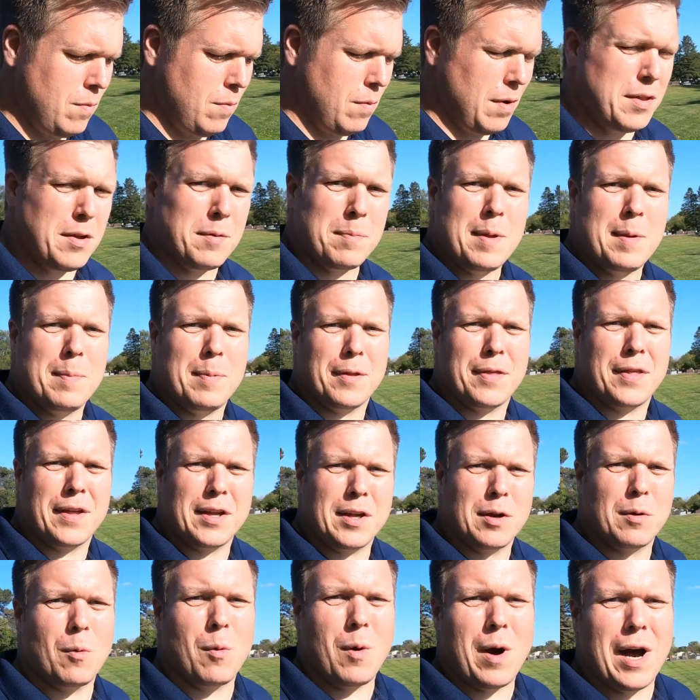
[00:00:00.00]
whether people
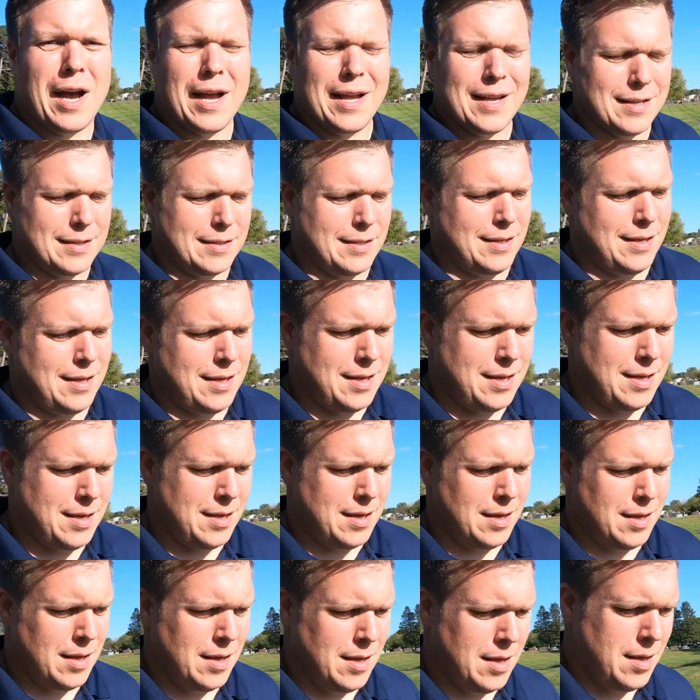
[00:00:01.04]
think you're wise,
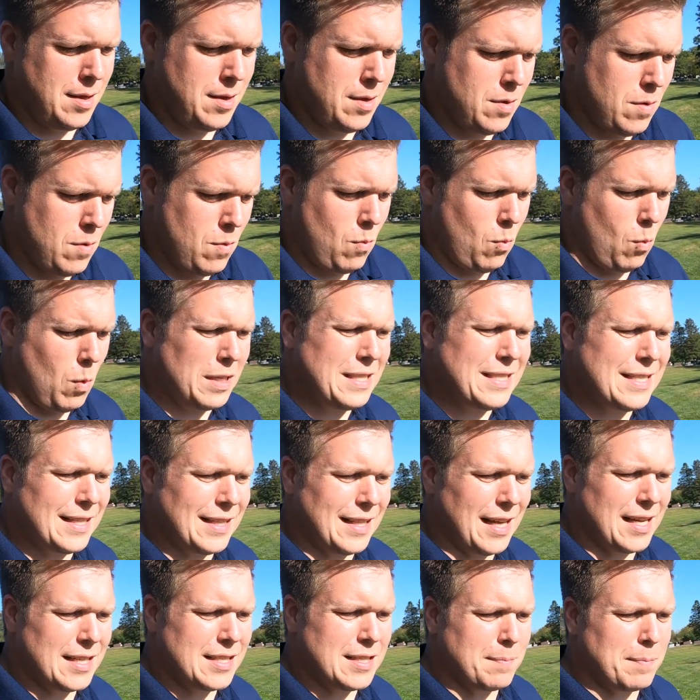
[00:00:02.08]
what's it
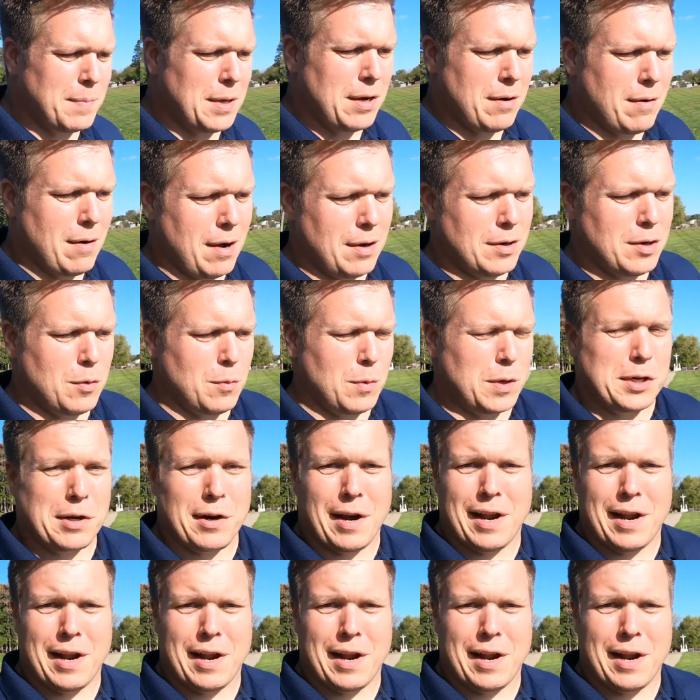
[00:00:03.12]
like to be around you when